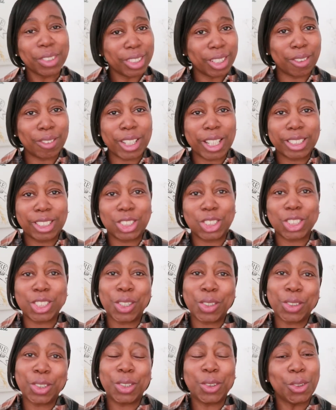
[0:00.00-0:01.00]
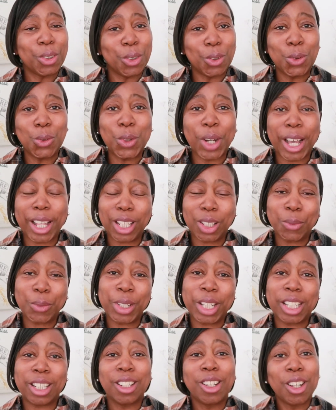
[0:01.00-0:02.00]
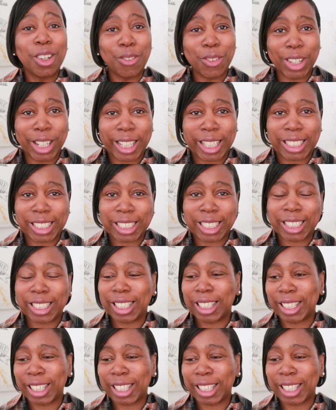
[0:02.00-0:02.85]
that I'd like to show you, all Halloween related.